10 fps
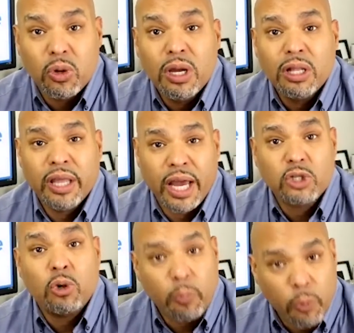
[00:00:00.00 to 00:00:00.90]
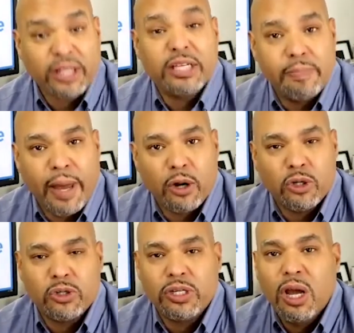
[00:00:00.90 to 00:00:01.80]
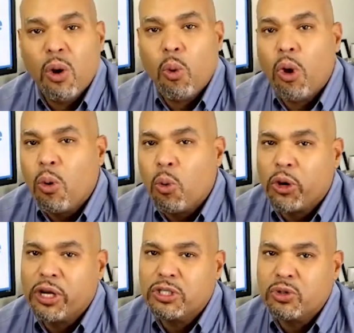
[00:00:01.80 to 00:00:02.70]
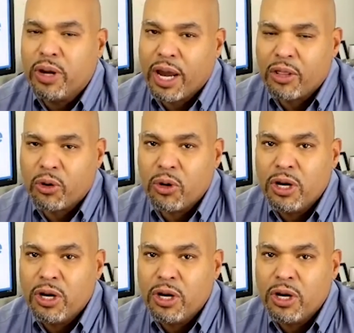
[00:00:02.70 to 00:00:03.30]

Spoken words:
the actual practice managers. We're all working together